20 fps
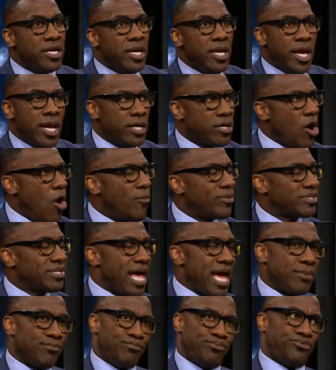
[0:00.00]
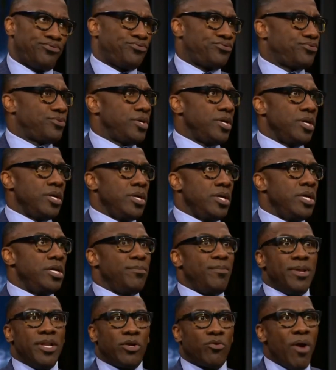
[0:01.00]
And Kobe's like, he'd have
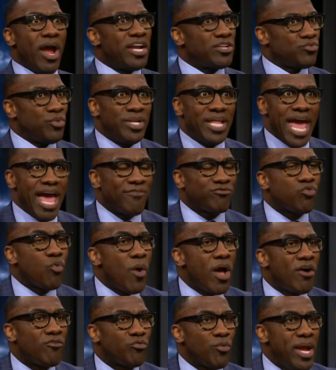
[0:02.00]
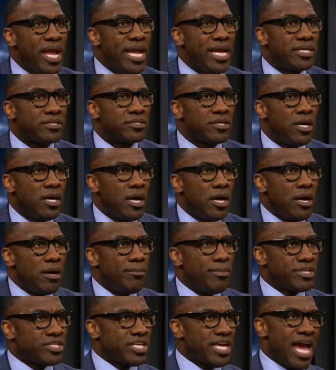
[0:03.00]
been the greatest. We'd have 12 rings.
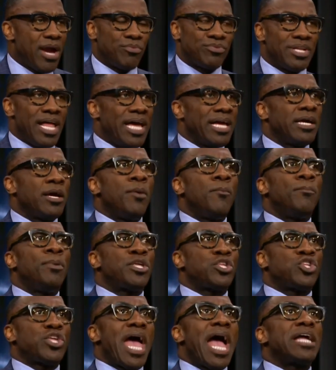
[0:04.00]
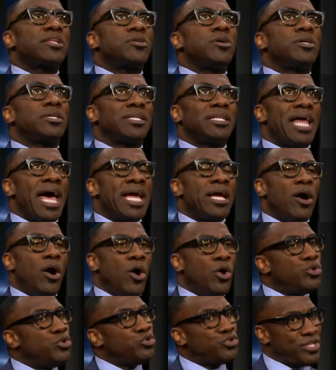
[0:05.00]
But Shaq was like, oh,
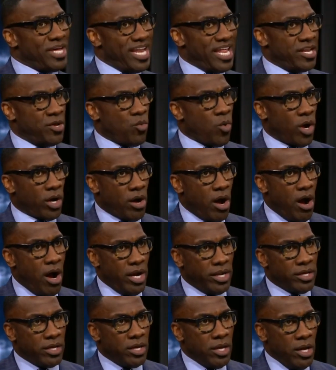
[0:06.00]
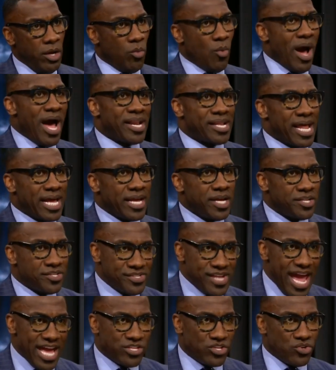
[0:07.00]
you said I didn't work hard? Well, how did I get a
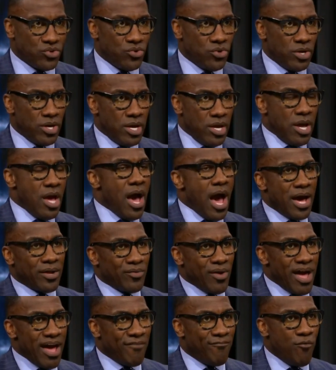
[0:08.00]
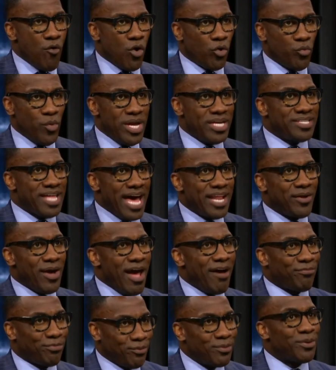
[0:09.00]
statue? Yeah. How do I have four rings? How do I
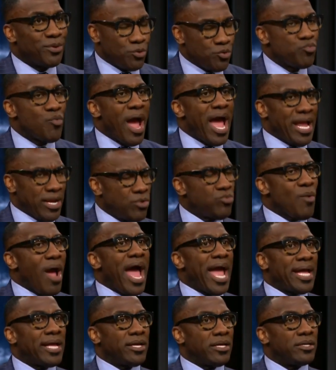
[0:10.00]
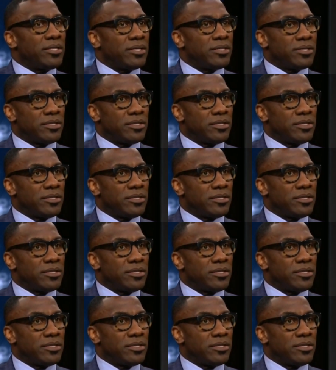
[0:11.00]
have fair touche? Right, right. It is.